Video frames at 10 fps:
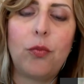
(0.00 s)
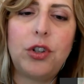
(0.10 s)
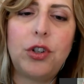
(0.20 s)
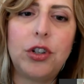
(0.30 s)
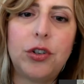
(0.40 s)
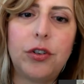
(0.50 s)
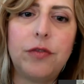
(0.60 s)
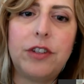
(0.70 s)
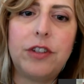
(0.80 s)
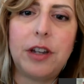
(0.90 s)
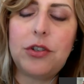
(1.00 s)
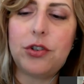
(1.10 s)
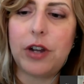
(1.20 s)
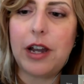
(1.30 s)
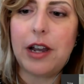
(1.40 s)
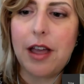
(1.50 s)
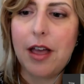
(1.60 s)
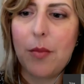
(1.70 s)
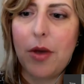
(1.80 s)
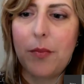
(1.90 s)
to sort of demonstrate
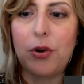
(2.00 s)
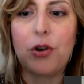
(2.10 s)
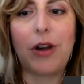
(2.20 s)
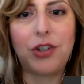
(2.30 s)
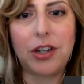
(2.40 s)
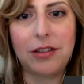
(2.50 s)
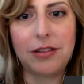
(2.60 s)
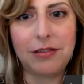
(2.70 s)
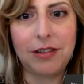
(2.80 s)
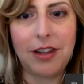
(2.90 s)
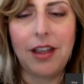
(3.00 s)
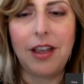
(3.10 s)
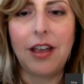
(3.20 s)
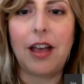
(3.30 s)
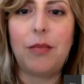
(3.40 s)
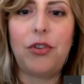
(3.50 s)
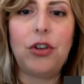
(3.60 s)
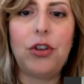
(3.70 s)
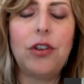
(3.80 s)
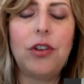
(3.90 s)
a progression. So
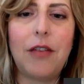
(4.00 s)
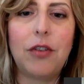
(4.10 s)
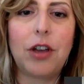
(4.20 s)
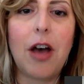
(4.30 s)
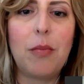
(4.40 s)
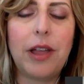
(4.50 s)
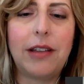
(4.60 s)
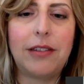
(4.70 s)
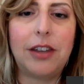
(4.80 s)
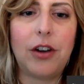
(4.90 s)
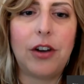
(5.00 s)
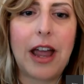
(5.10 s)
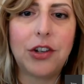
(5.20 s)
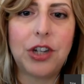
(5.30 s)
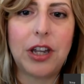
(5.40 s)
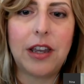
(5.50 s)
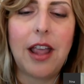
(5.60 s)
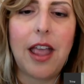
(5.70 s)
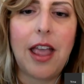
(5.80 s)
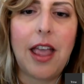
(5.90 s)
you can have a complex interaction,
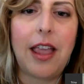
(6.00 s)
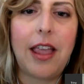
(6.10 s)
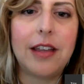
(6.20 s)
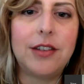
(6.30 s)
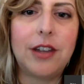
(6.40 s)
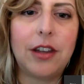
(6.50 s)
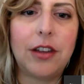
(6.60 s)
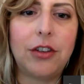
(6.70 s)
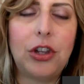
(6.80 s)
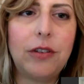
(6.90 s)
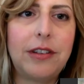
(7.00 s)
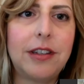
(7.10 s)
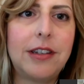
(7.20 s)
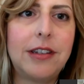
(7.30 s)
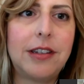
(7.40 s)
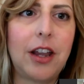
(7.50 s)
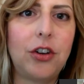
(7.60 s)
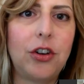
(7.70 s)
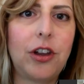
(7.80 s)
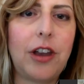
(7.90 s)
and you as the
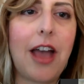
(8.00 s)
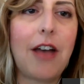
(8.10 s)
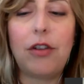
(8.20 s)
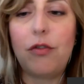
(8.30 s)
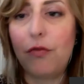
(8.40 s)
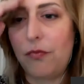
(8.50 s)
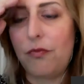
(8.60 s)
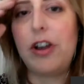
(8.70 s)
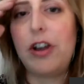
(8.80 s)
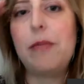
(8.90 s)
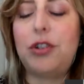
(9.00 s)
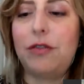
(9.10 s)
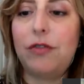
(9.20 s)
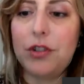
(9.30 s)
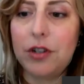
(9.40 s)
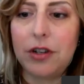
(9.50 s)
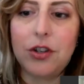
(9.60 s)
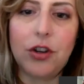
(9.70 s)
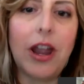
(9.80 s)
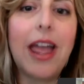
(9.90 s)
designer could have it very much envisioned in
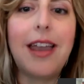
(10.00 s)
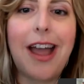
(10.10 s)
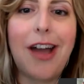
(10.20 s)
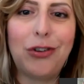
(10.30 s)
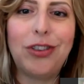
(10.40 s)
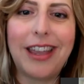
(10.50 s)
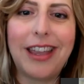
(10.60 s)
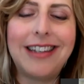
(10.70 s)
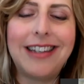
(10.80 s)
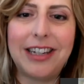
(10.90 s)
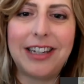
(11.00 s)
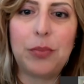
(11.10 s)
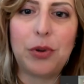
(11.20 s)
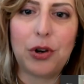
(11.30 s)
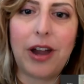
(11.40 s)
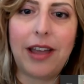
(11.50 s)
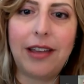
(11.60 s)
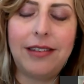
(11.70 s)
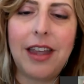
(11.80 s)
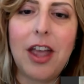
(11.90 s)
your head how you'd like to see it
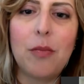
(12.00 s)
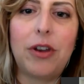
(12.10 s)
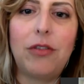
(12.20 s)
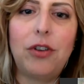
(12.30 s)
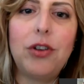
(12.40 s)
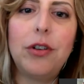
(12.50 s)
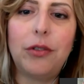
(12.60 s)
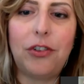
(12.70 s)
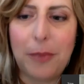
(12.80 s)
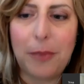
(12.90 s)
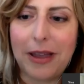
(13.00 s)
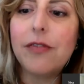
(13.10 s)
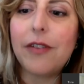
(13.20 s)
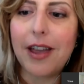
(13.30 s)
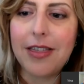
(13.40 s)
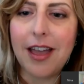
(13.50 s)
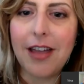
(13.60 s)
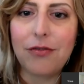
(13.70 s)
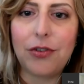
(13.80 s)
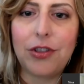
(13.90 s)
progress. But if you don't specify
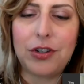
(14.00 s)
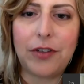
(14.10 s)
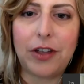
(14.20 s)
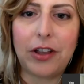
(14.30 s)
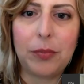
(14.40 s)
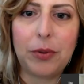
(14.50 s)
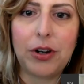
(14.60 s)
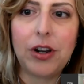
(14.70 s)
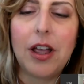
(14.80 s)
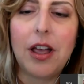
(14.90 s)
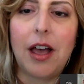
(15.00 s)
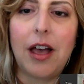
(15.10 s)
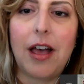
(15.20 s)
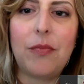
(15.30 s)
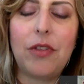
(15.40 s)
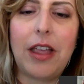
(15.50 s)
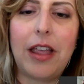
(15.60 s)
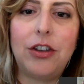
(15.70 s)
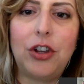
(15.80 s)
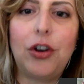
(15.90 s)
that for the developer
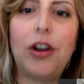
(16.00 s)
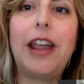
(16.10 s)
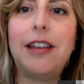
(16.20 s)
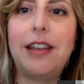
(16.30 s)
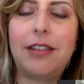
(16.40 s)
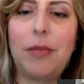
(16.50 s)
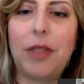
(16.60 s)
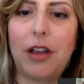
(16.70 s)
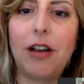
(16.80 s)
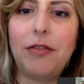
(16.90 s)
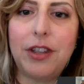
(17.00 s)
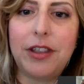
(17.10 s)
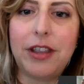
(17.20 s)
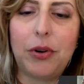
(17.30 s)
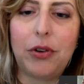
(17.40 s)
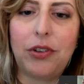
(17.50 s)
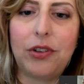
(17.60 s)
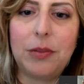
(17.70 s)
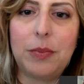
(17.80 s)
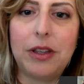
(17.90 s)
and you're handing something off to that
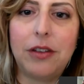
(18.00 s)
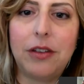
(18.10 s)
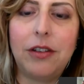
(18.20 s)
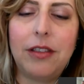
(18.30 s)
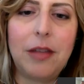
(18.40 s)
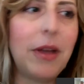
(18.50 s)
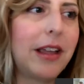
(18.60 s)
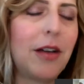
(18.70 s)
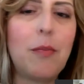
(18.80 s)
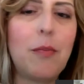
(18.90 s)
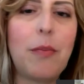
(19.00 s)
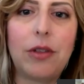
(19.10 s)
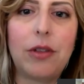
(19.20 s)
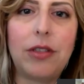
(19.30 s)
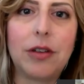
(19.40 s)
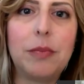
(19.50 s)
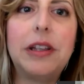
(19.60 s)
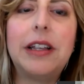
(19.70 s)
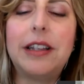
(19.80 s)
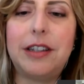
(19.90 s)
person to build, they might come back with a
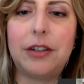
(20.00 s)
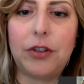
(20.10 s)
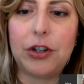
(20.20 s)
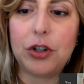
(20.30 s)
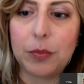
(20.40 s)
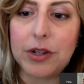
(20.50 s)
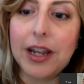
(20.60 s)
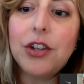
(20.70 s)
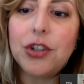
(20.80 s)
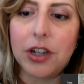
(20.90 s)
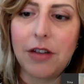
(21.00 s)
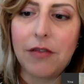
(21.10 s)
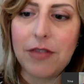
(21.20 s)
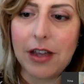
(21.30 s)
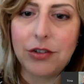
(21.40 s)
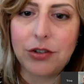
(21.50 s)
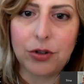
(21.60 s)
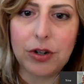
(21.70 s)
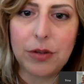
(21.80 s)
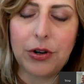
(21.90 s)
completely different interpretation of that
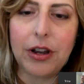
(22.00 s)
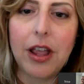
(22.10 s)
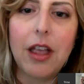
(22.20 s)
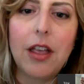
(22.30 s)
storyboard.